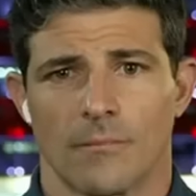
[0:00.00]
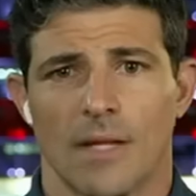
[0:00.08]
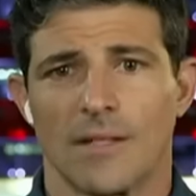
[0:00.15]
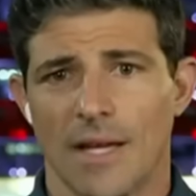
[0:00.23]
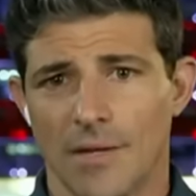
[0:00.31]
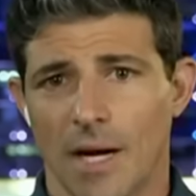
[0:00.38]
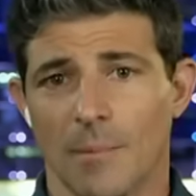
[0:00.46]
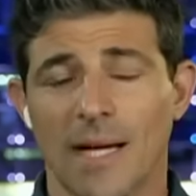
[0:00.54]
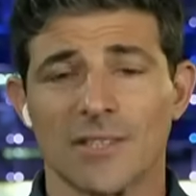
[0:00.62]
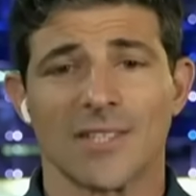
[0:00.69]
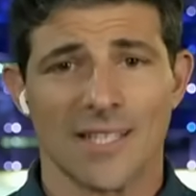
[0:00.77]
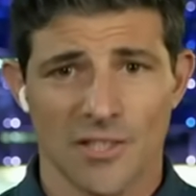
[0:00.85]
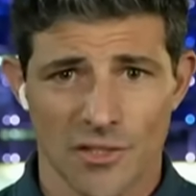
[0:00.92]
David,
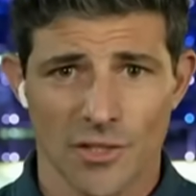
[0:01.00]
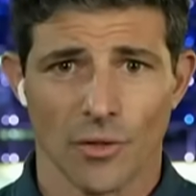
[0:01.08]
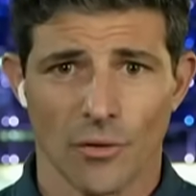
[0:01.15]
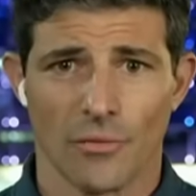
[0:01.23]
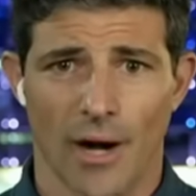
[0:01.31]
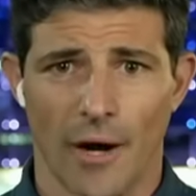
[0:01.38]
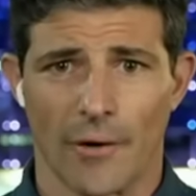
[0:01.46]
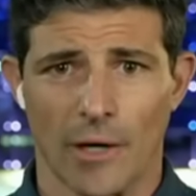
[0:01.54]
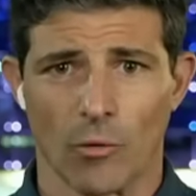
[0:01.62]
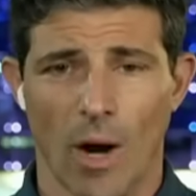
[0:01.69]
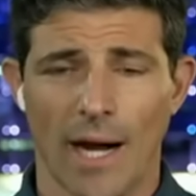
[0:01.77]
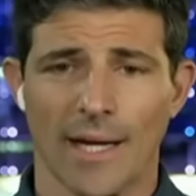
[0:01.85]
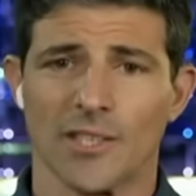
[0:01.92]
Hamas is still firing
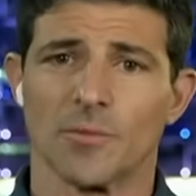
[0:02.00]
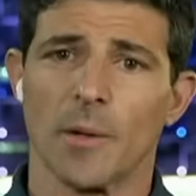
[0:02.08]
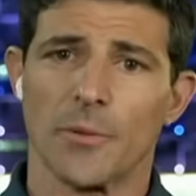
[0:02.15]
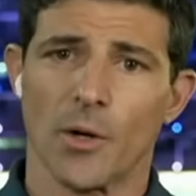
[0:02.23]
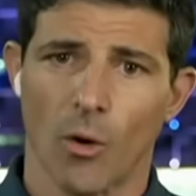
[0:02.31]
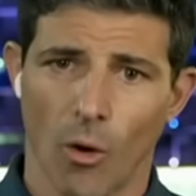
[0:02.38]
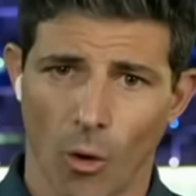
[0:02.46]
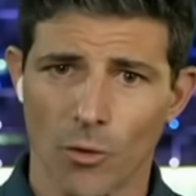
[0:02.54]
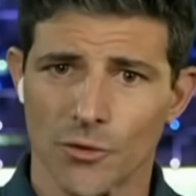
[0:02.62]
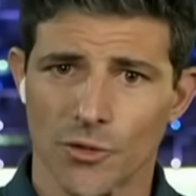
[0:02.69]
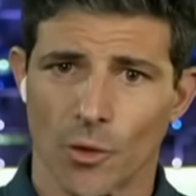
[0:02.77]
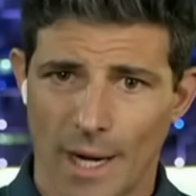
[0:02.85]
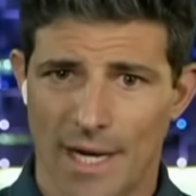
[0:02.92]
rockets, but there are
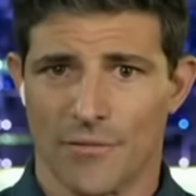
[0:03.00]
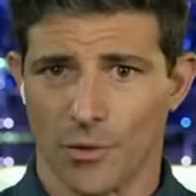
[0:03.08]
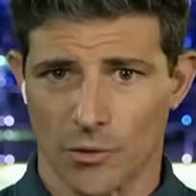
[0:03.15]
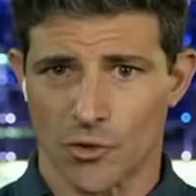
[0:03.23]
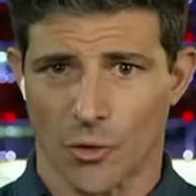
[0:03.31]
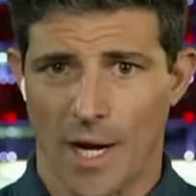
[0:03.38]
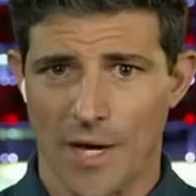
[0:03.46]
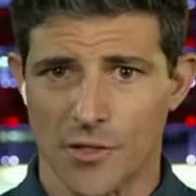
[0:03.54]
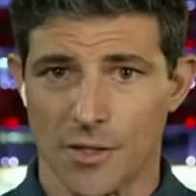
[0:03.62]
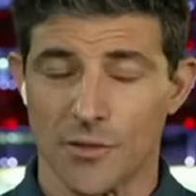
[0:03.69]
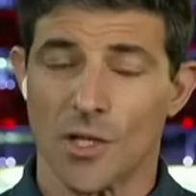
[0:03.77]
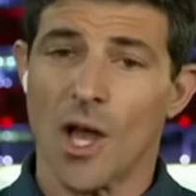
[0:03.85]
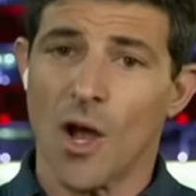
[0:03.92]
also
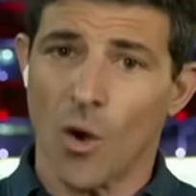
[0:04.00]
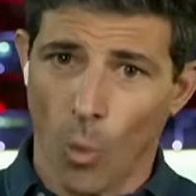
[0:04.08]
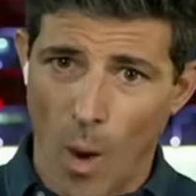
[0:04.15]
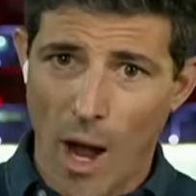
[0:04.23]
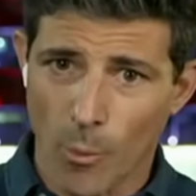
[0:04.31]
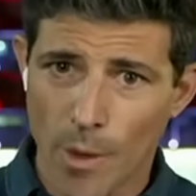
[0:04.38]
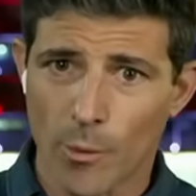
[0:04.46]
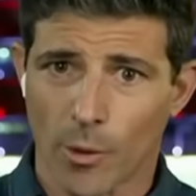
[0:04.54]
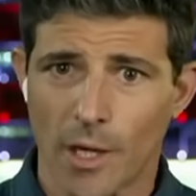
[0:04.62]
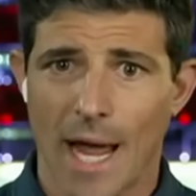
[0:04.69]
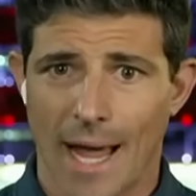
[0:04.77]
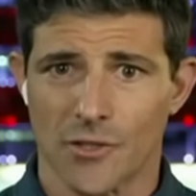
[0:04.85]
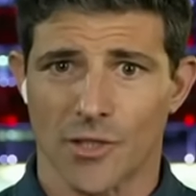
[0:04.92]
infiltrations. While we were
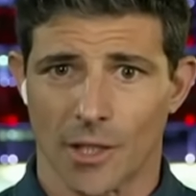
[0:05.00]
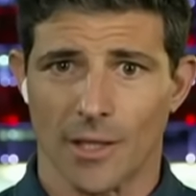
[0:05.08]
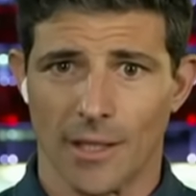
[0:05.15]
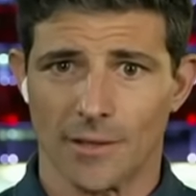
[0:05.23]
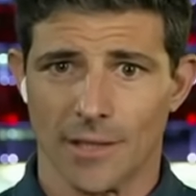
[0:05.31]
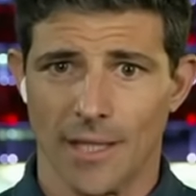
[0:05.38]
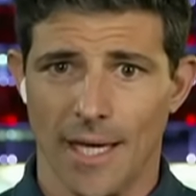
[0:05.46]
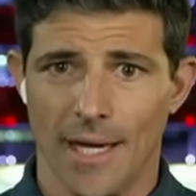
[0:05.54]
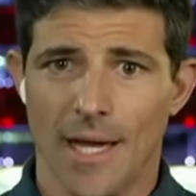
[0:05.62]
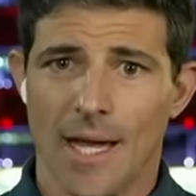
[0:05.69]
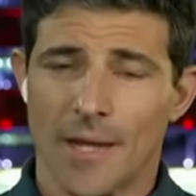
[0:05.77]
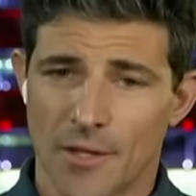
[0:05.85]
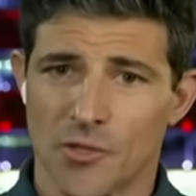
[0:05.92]
in Ashkelon today,
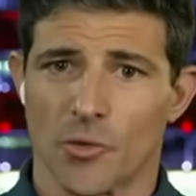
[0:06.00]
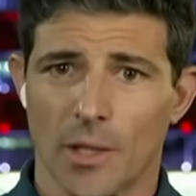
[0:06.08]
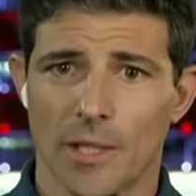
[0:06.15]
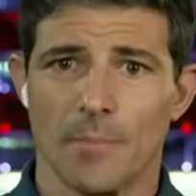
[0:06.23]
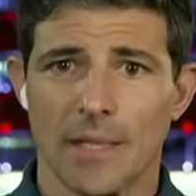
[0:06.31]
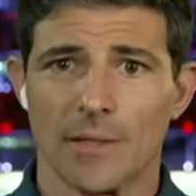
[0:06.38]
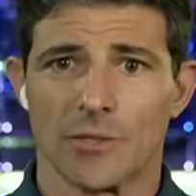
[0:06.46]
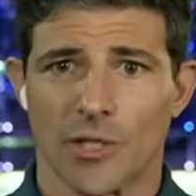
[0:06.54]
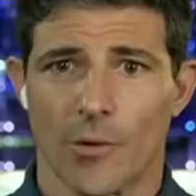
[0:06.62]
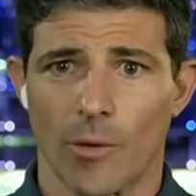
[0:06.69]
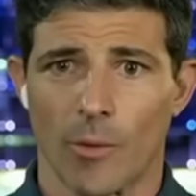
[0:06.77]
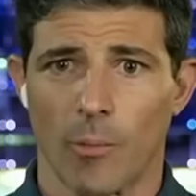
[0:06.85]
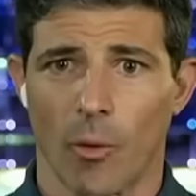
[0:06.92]
the Israeli
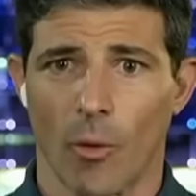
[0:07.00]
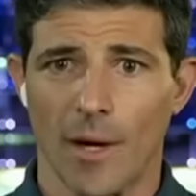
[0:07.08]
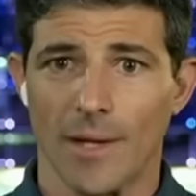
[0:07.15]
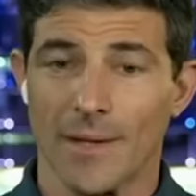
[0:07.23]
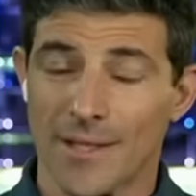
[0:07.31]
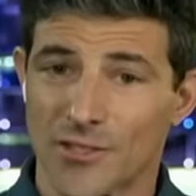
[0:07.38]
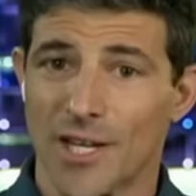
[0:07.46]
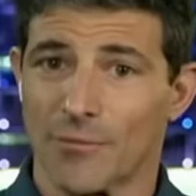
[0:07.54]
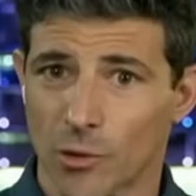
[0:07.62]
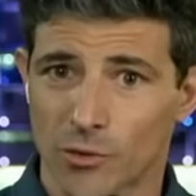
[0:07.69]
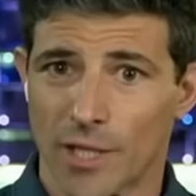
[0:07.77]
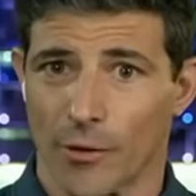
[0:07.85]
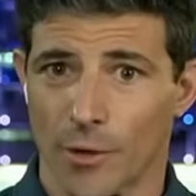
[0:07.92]
military reporting that
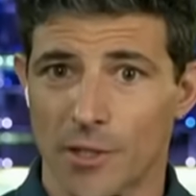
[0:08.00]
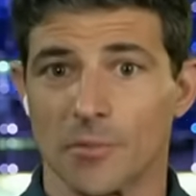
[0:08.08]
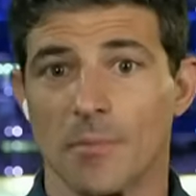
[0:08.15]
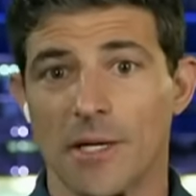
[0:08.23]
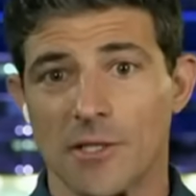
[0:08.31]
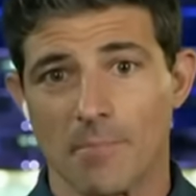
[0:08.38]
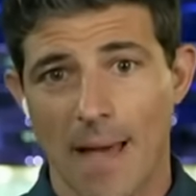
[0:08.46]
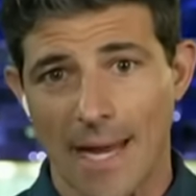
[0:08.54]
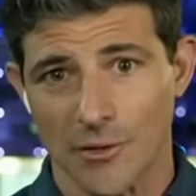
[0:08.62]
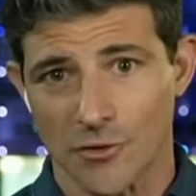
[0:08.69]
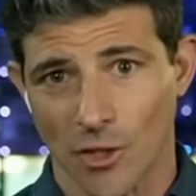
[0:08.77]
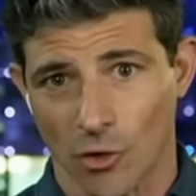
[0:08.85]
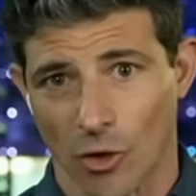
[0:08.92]
several terrorists
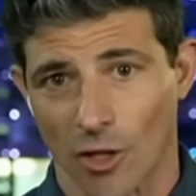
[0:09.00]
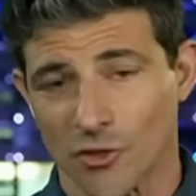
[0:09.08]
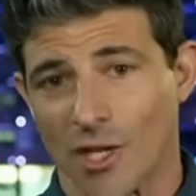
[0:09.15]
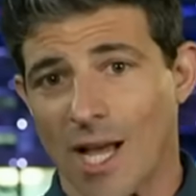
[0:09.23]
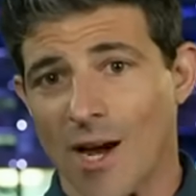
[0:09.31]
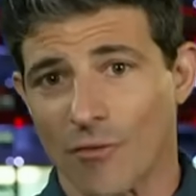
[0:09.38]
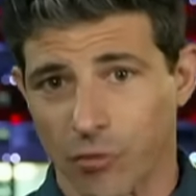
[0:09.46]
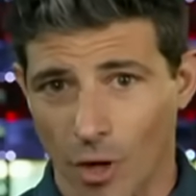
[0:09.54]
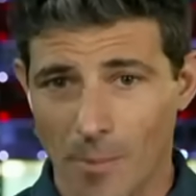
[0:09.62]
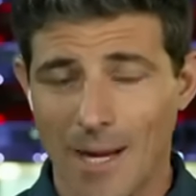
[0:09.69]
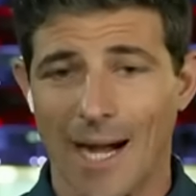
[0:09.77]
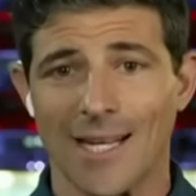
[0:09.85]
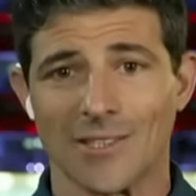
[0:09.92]
managed to cross
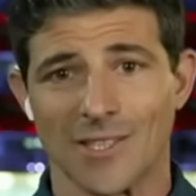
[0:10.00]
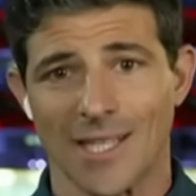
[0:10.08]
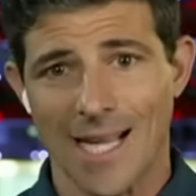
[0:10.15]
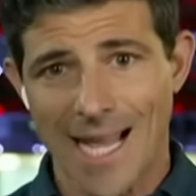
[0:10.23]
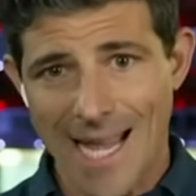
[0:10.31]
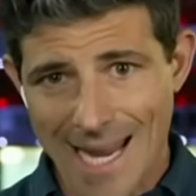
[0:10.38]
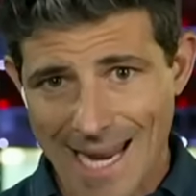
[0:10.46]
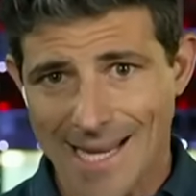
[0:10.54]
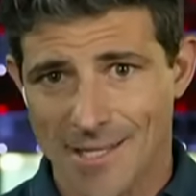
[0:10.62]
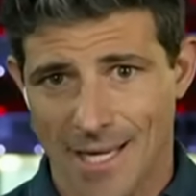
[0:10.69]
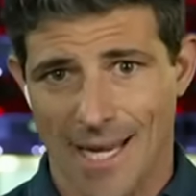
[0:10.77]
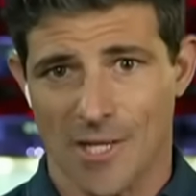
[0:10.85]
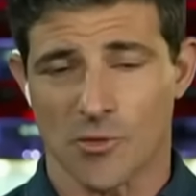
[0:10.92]
from Gaza
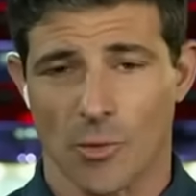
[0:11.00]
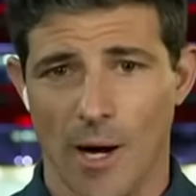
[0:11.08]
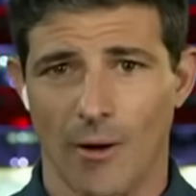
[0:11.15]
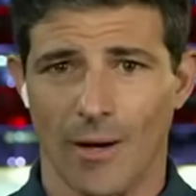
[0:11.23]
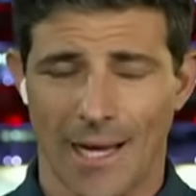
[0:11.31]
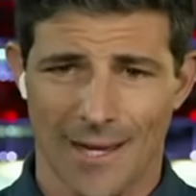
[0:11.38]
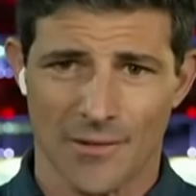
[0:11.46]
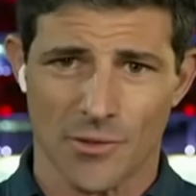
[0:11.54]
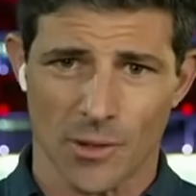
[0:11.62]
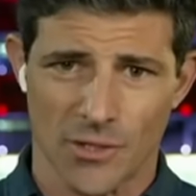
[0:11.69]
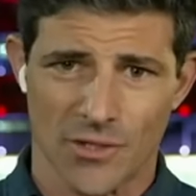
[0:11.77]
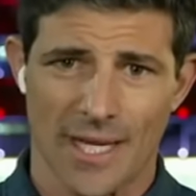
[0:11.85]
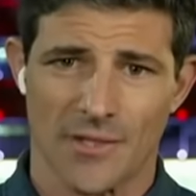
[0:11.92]
into Israel. It gives you
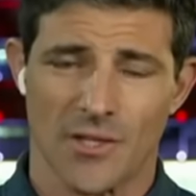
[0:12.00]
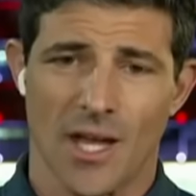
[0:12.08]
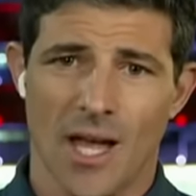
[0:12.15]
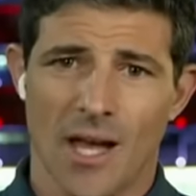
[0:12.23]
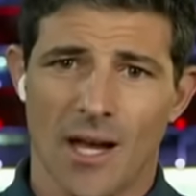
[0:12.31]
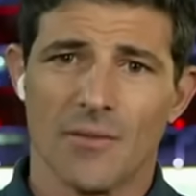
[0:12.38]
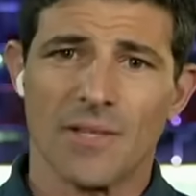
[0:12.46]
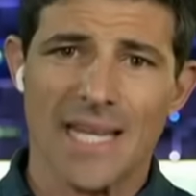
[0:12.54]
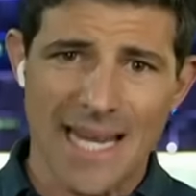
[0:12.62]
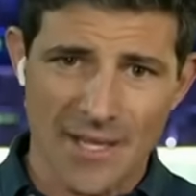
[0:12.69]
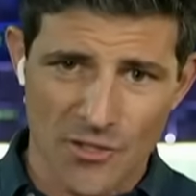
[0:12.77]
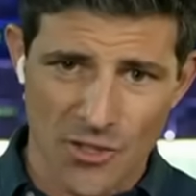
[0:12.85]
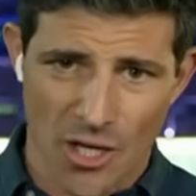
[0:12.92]
a sense of the
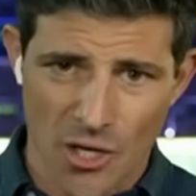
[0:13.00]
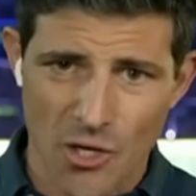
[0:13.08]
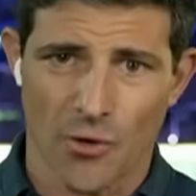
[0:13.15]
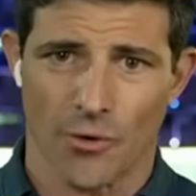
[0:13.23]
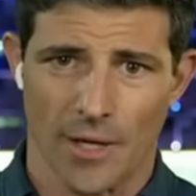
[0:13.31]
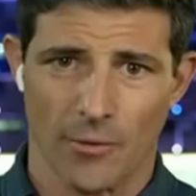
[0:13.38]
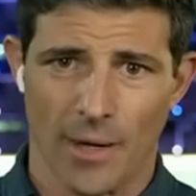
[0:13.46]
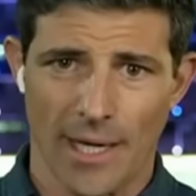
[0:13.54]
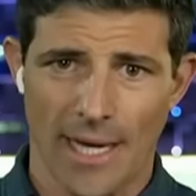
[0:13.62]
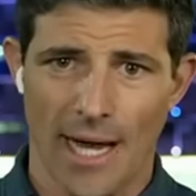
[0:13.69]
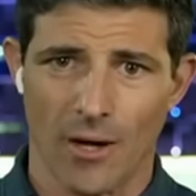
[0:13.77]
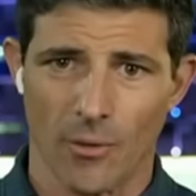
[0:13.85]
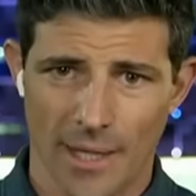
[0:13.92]
insecurity right
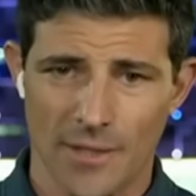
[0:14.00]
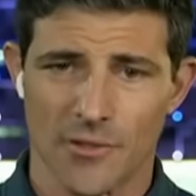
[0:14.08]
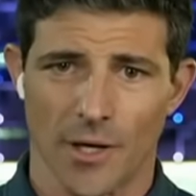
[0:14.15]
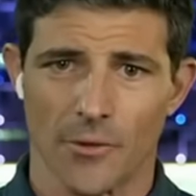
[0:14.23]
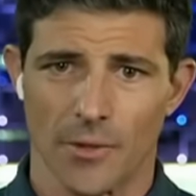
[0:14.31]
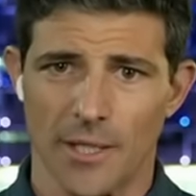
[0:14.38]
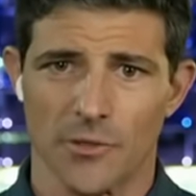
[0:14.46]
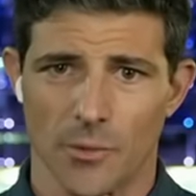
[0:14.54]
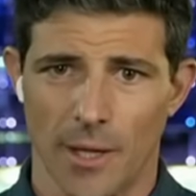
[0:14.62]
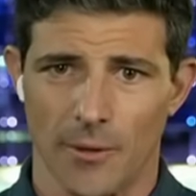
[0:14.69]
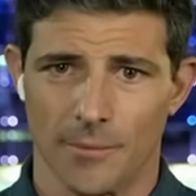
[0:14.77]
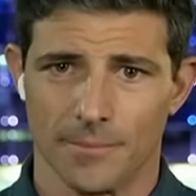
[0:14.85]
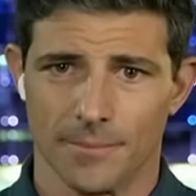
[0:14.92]
now in southern Israel.